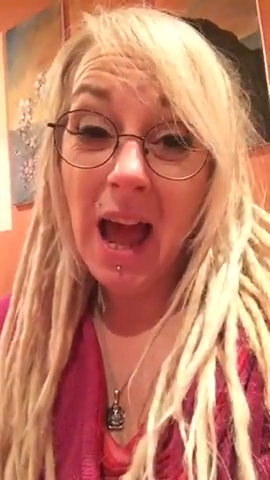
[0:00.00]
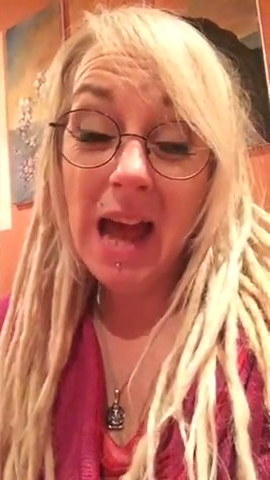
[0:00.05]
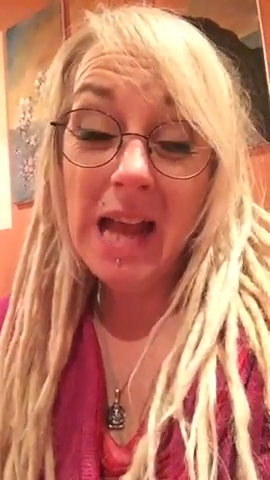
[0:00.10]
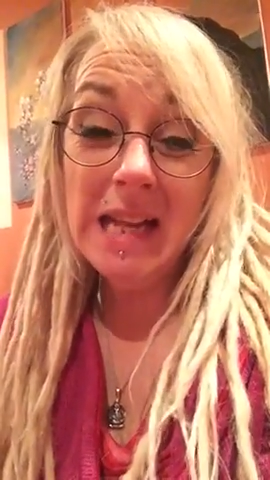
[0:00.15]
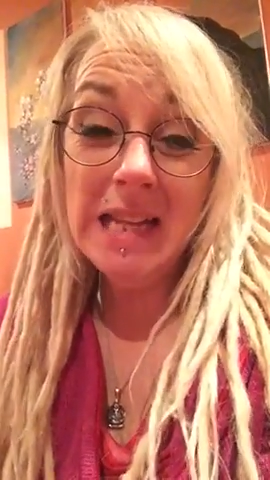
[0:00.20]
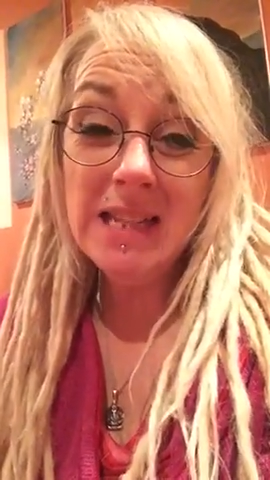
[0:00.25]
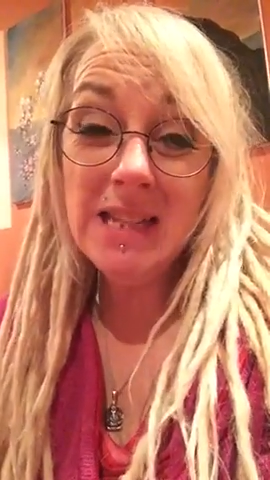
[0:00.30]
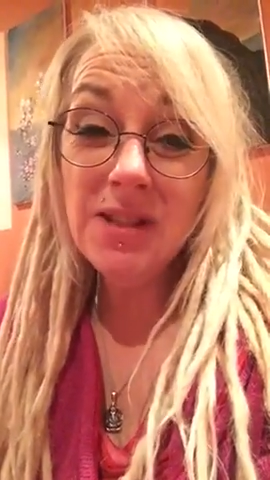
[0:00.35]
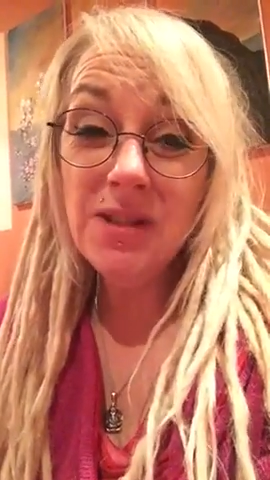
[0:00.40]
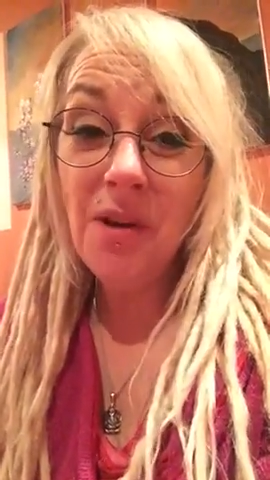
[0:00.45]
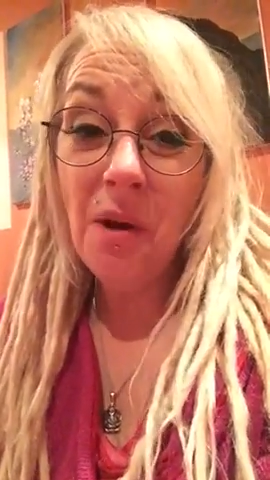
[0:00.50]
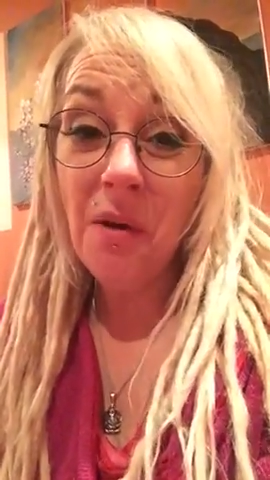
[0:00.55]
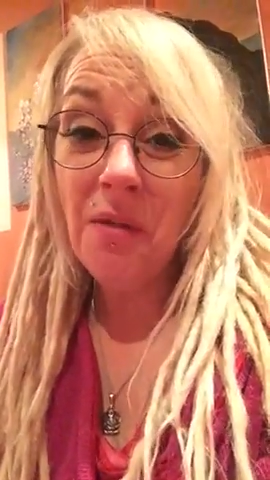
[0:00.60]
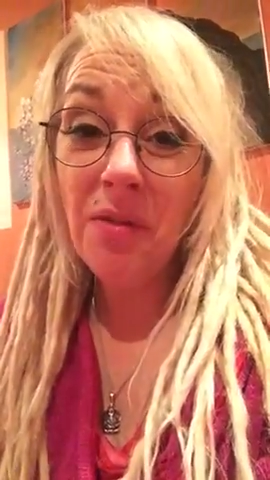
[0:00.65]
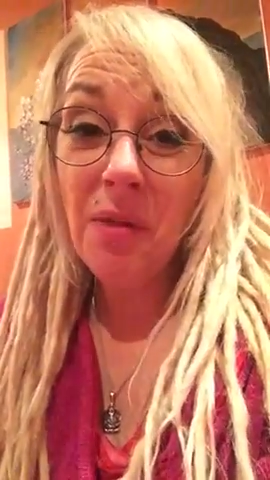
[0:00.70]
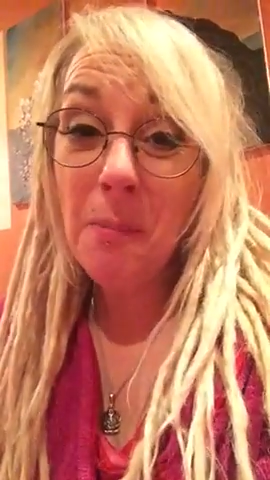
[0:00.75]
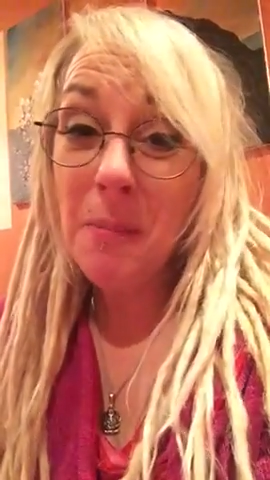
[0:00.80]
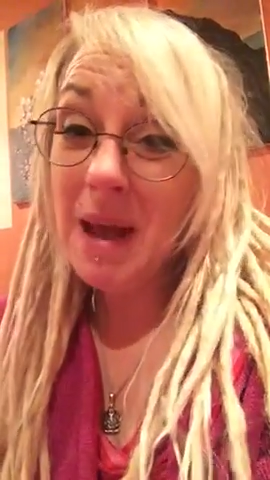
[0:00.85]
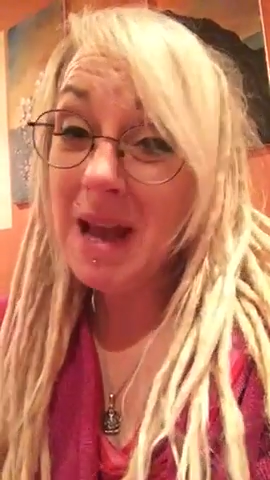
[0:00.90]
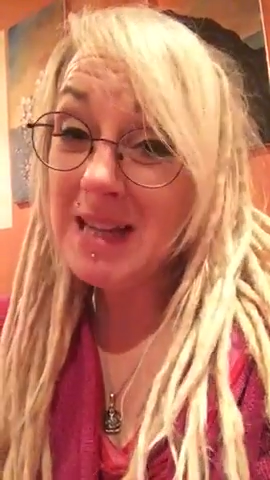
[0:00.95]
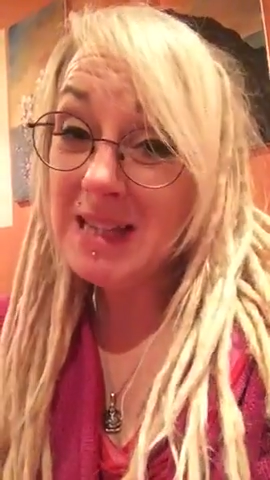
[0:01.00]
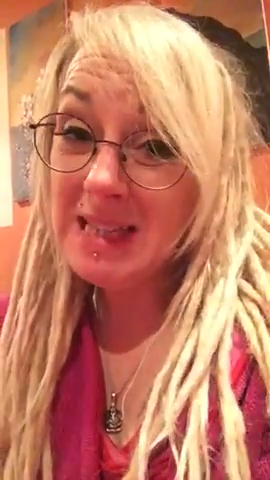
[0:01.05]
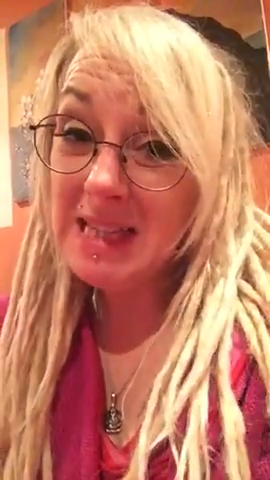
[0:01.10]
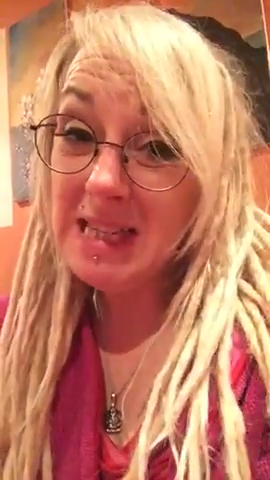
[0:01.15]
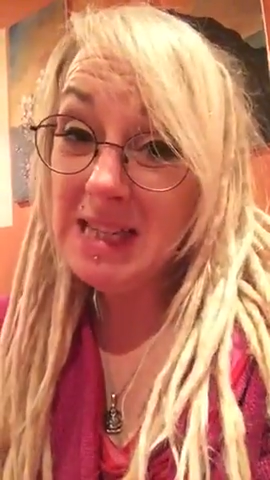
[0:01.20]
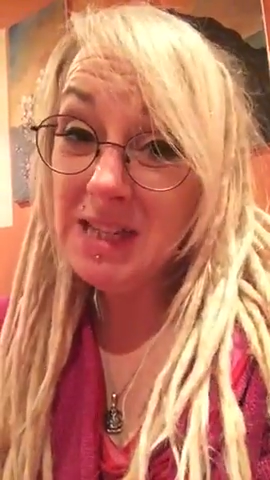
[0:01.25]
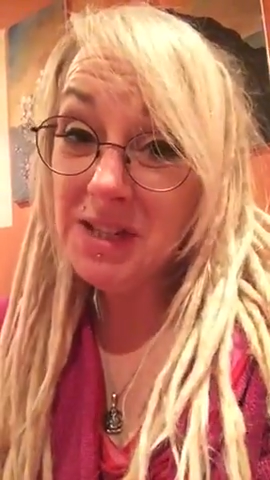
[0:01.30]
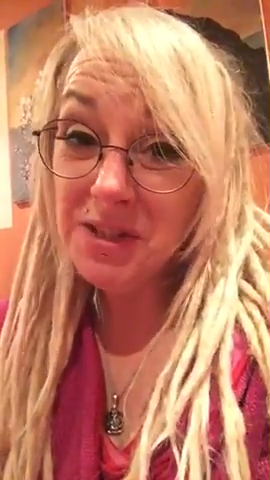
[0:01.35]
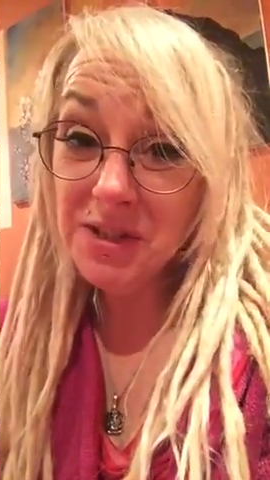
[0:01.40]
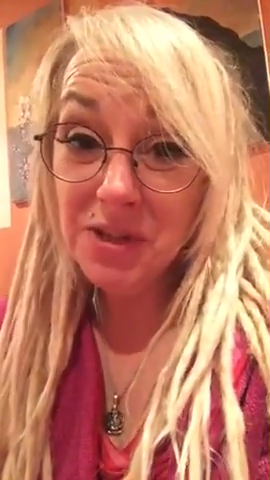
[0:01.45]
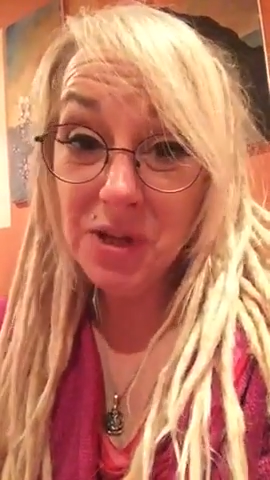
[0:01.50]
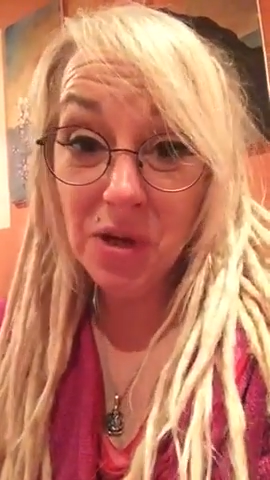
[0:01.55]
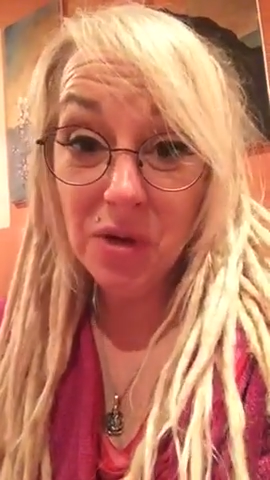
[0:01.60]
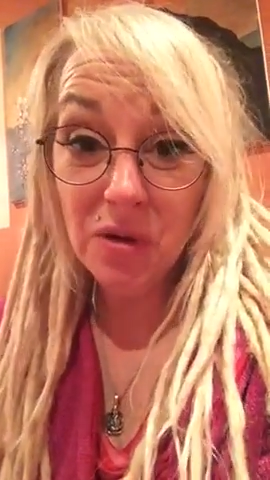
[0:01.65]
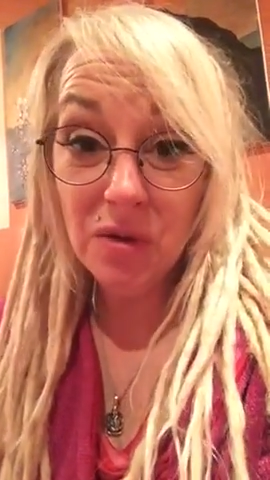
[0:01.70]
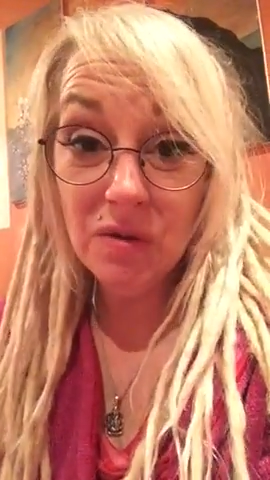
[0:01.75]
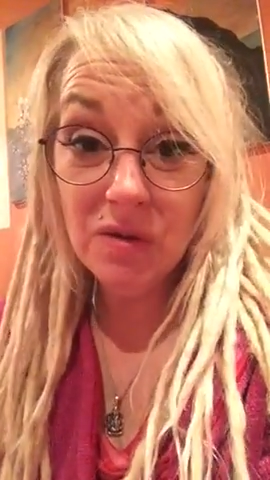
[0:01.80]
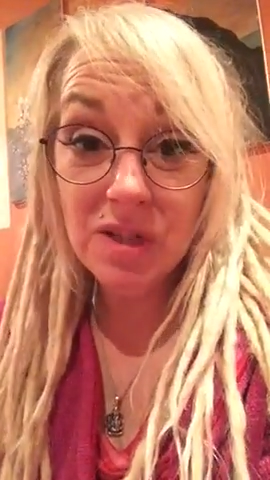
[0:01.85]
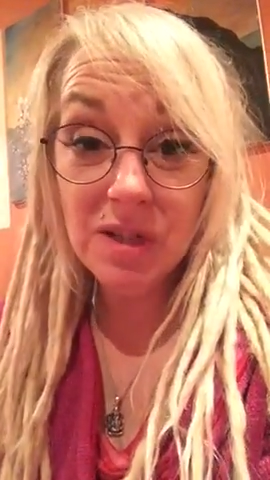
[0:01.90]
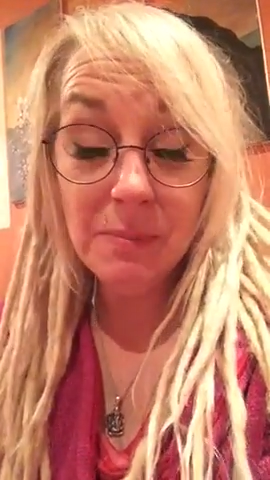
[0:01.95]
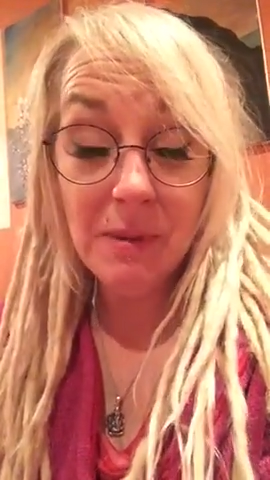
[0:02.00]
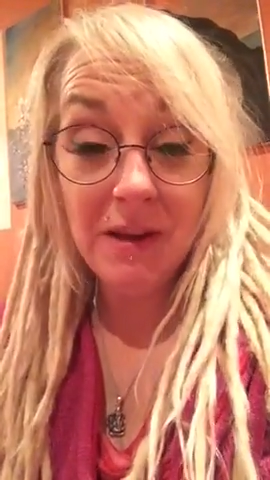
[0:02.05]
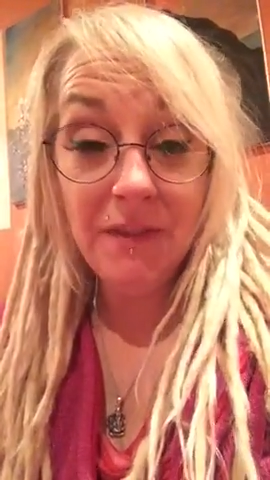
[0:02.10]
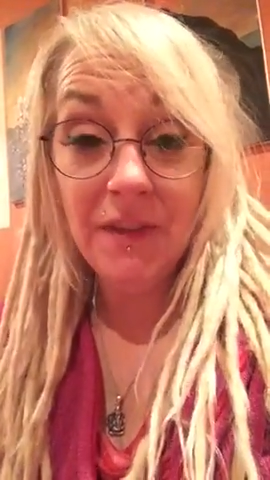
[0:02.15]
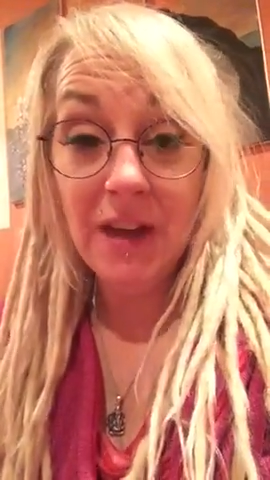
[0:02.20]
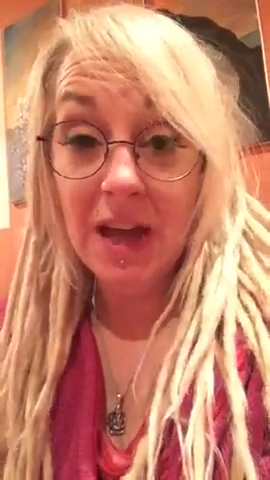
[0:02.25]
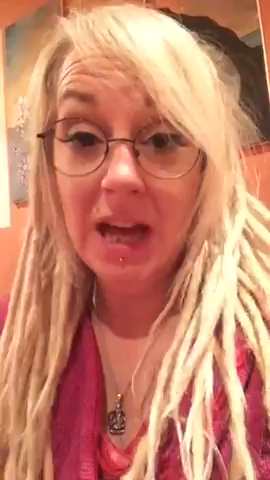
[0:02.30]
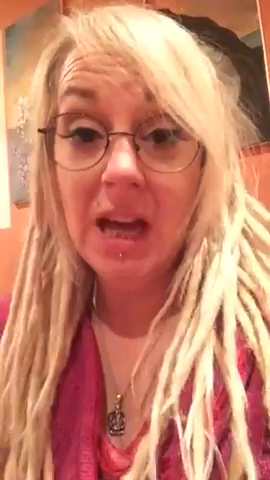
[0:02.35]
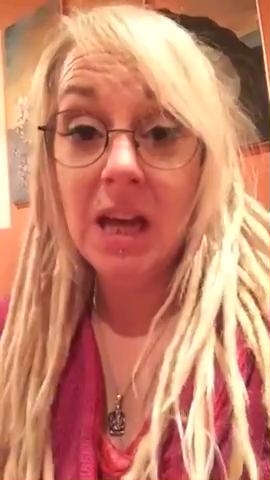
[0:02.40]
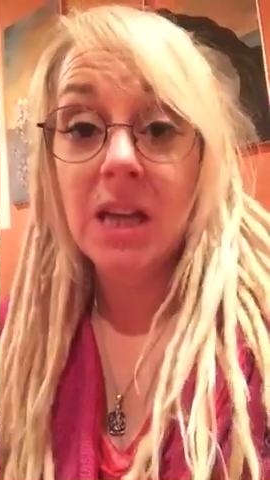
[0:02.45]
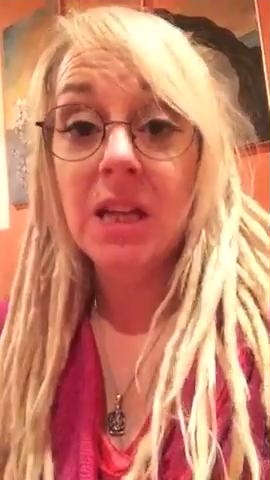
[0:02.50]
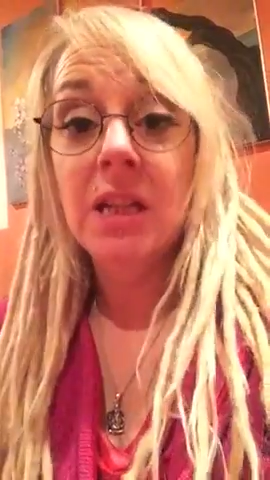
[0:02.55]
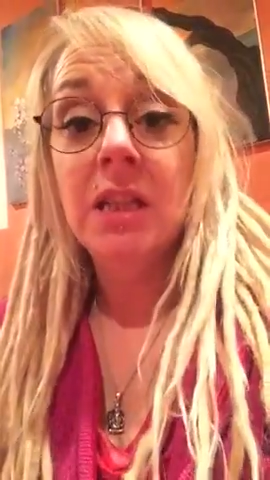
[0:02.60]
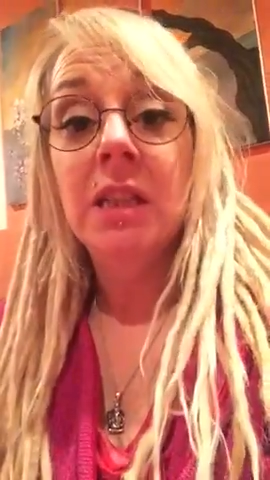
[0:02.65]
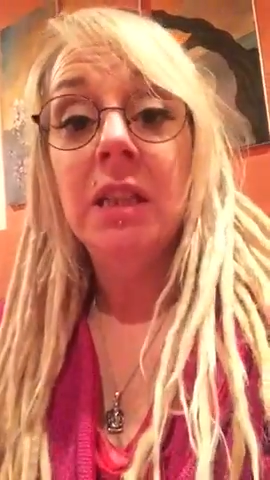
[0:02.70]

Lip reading: and it's not the best in the snow, to be fair.